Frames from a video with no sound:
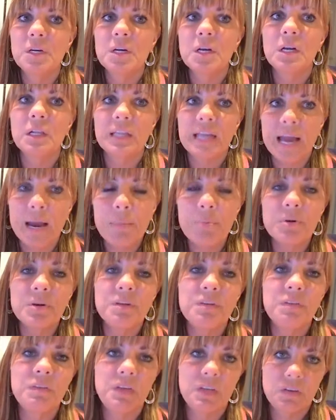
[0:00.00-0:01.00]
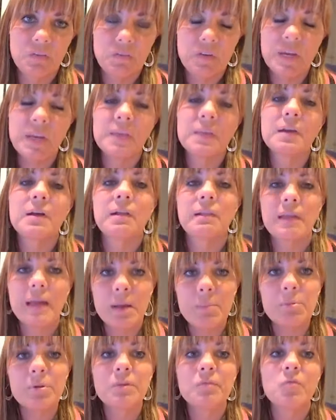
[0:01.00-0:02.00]
collaborative giving and the
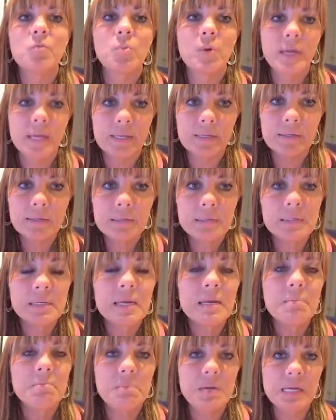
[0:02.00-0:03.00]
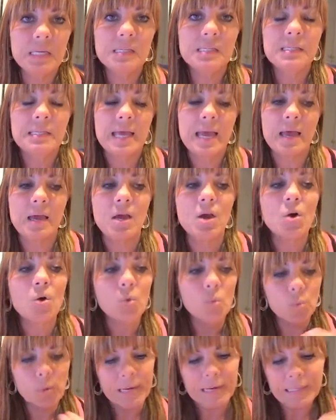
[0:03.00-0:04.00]
collaborative wins means that
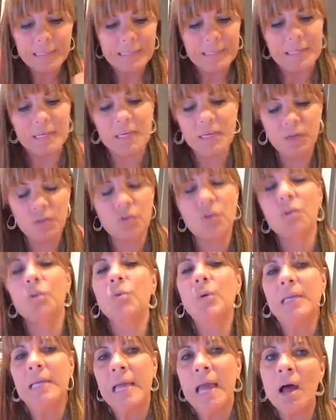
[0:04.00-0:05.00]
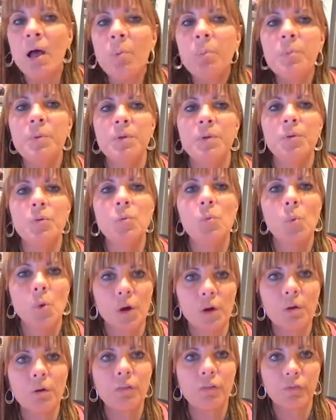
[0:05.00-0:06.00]
we teach you and help you
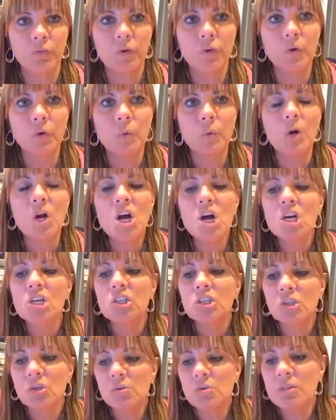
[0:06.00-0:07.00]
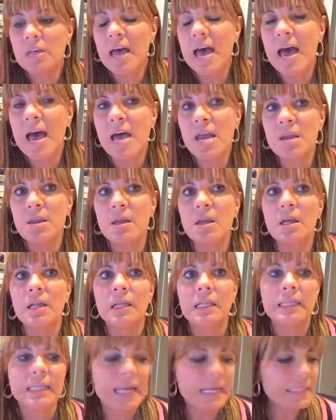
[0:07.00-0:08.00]
work through so that,
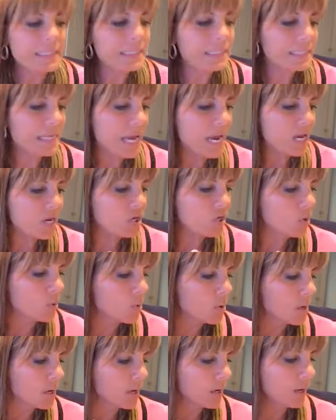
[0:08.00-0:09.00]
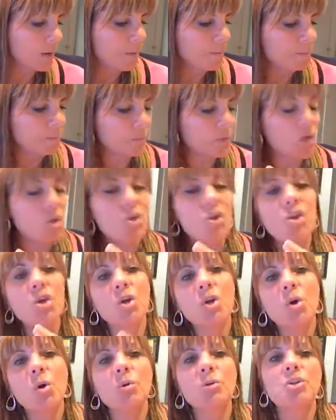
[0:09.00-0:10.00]
let's say, your
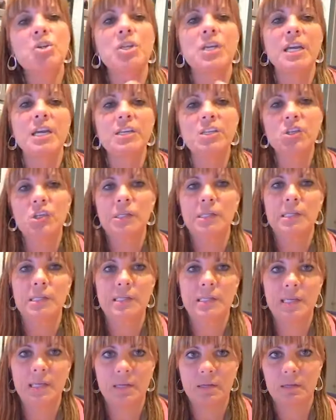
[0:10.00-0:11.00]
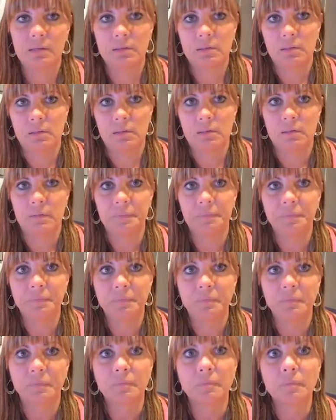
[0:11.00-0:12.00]
negotiation skills
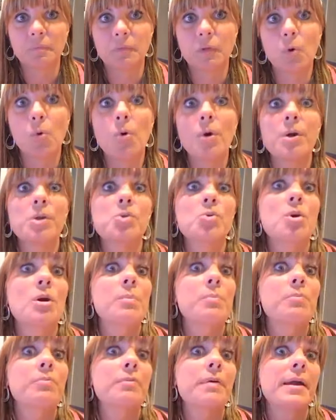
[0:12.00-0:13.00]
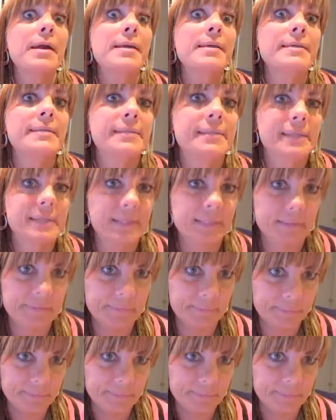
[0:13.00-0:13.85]
or your pricing